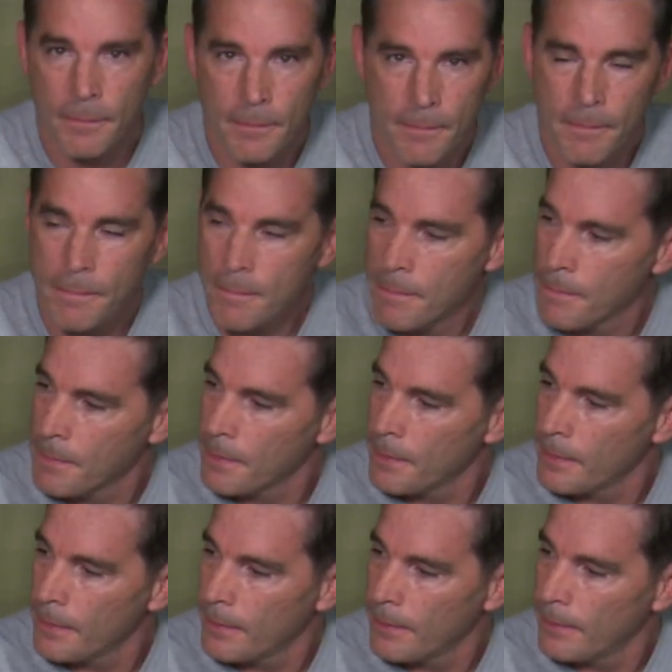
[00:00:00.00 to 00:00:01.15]

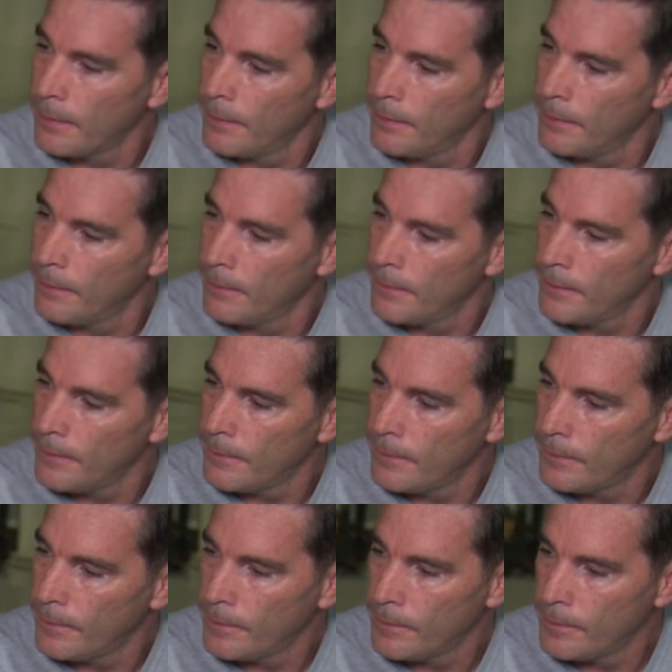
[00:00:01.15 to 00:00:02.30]

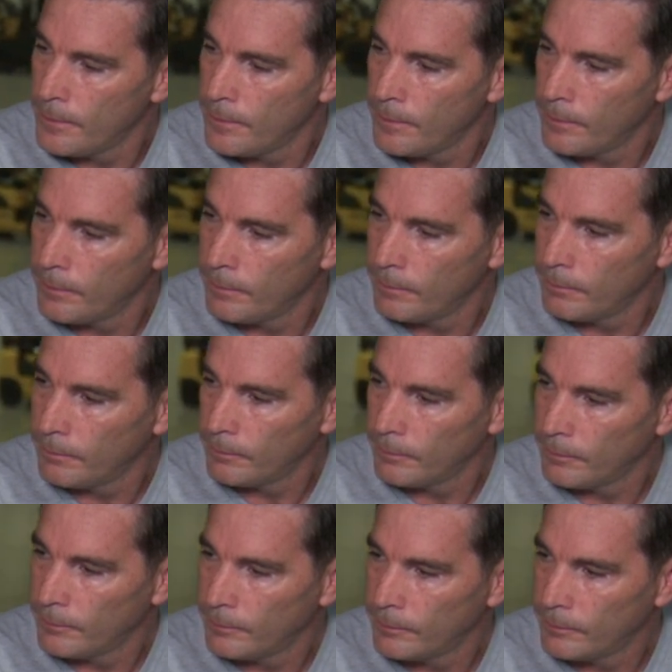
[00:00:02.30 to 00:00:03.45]

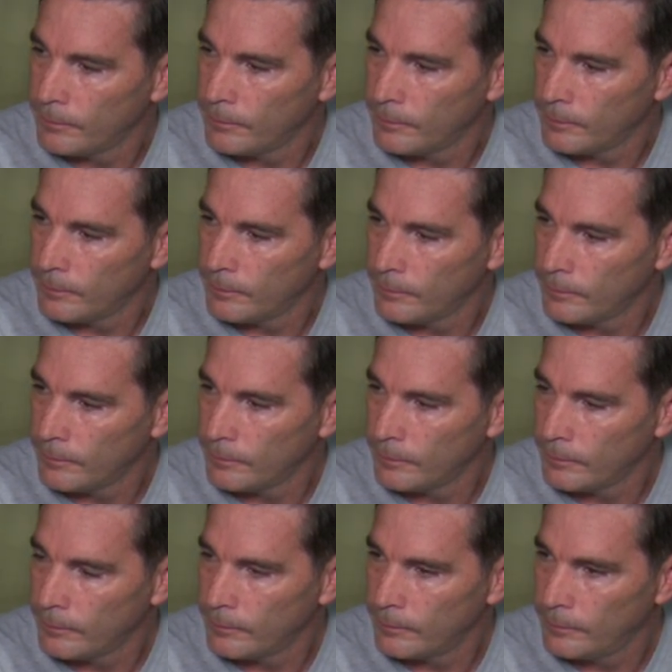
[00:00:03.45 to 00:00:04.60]

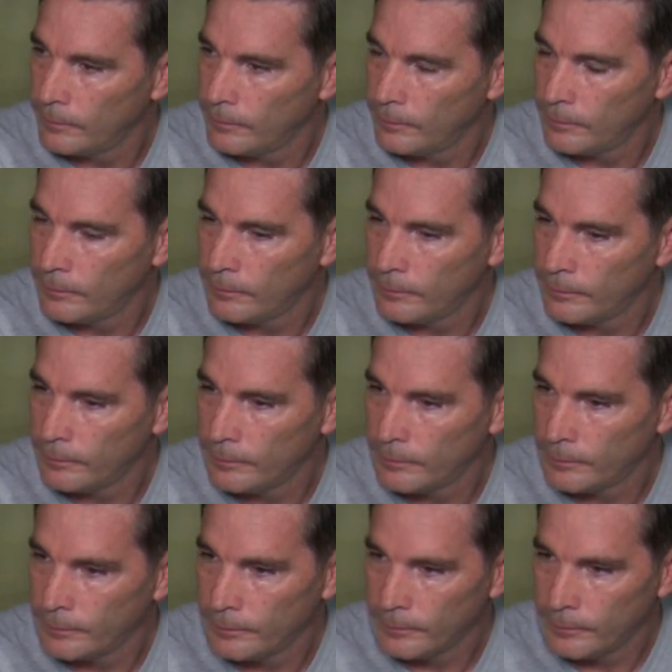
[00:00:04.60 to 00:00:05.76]

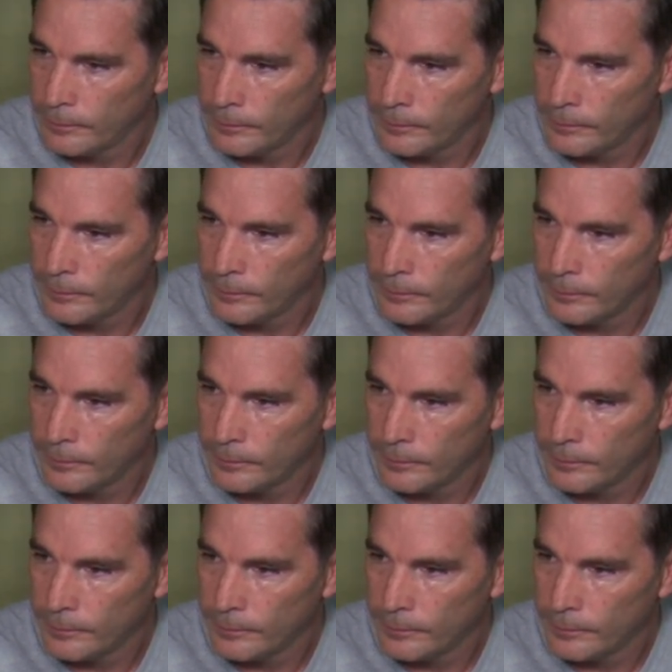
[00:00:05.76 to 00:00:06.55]
No words are spoken by the person on screen.